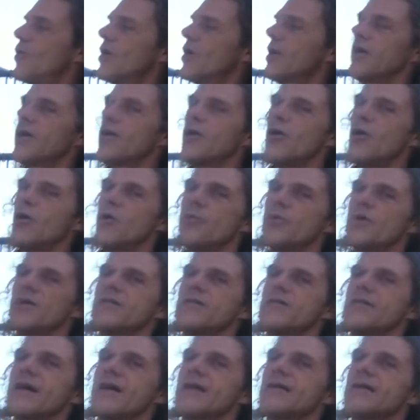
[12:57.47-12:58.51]
I hope
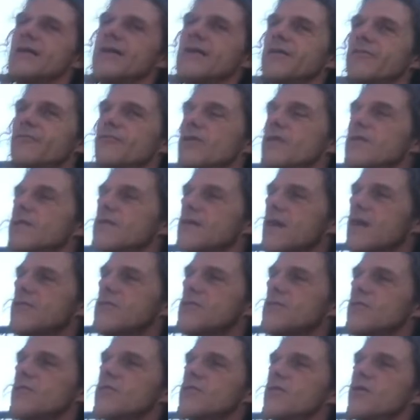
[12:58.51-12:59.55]
is that it resets
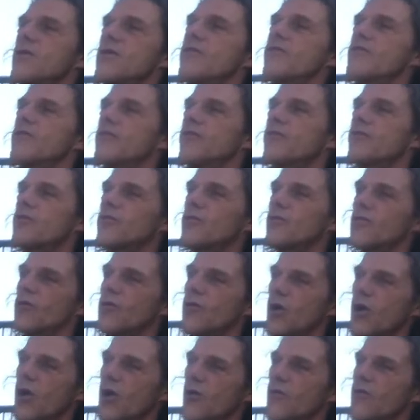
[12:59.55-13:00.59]
you. So if you've too
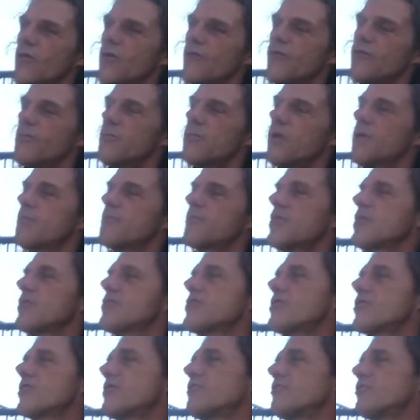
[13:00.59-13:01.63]
low of a blood
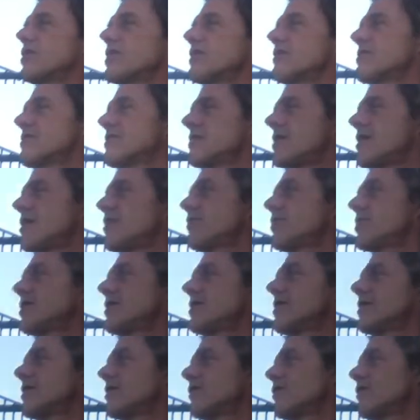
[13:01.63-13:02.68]
pressure, it brings it up, and
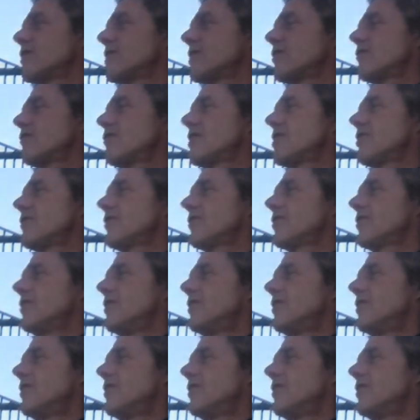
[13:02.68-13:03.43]
the other way around.